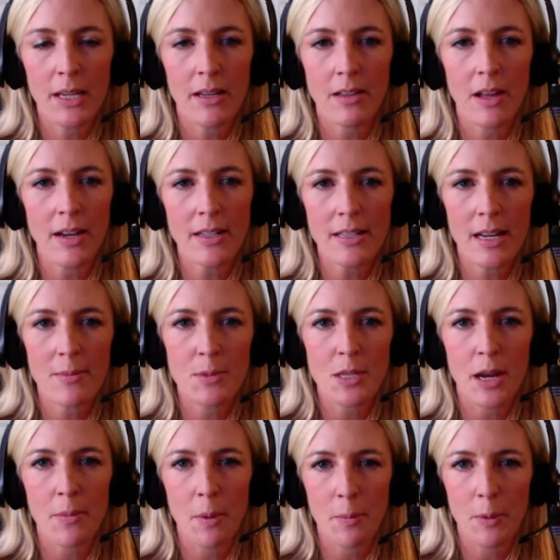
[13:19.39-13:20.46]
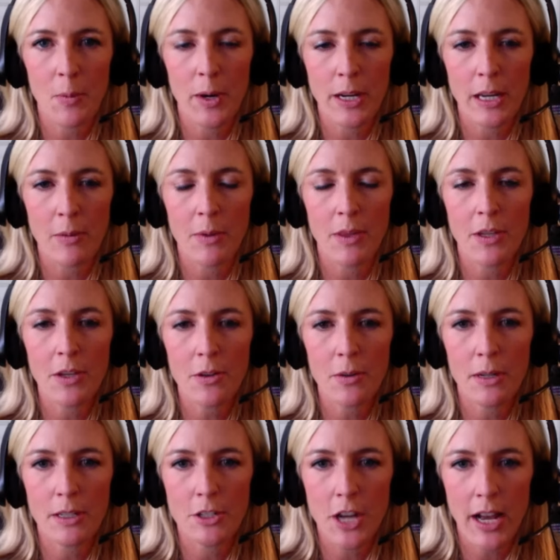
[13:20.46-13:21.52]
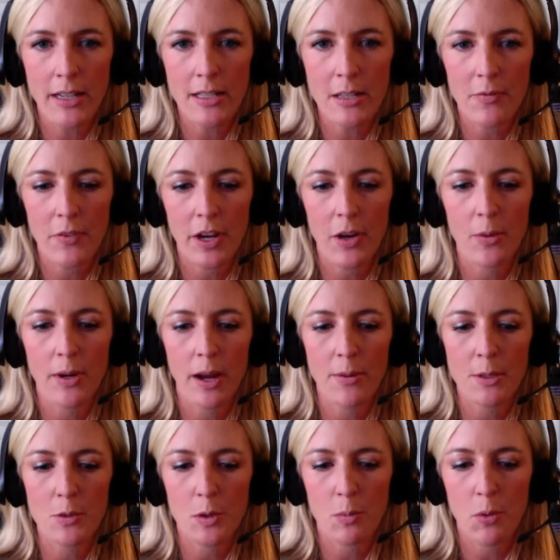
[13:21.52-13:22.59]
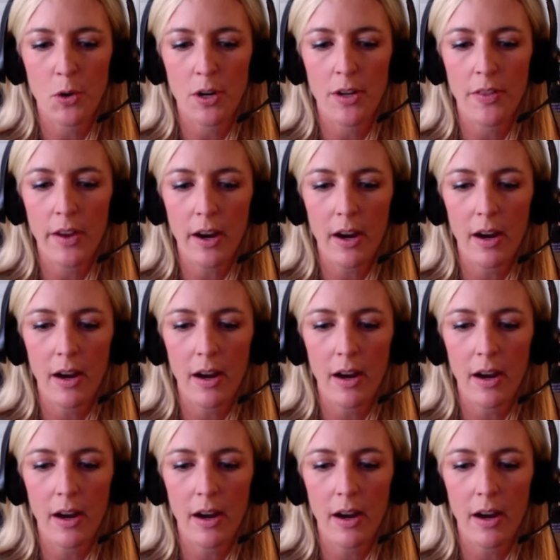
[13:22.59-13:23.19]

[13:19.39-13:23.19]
a lot of times I remember working with you in Jacksonville when I was a reporter there.